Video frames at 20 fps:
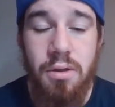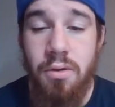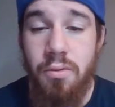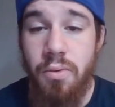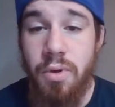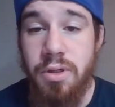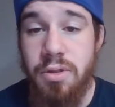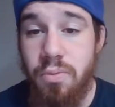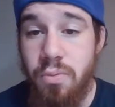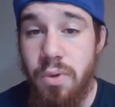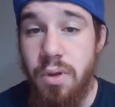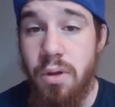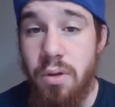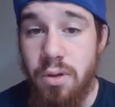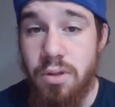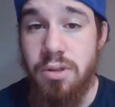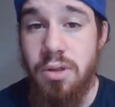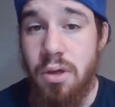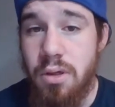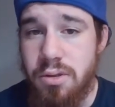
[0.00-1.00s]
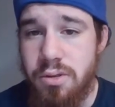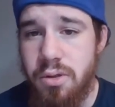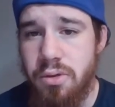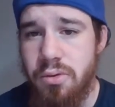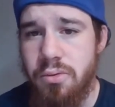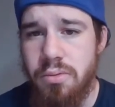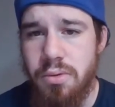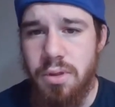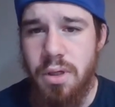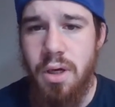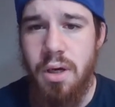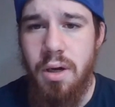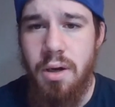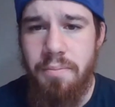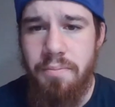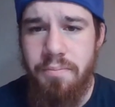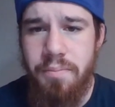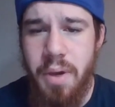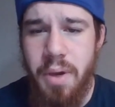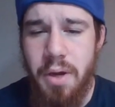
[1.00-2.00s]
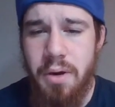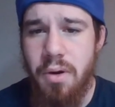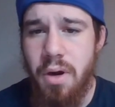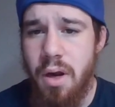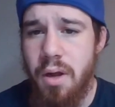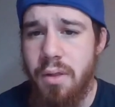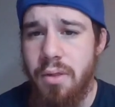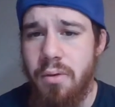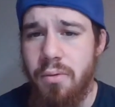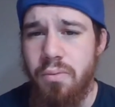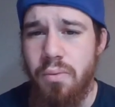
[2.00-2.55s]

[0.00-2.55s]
which Wheeler is also uh, better on the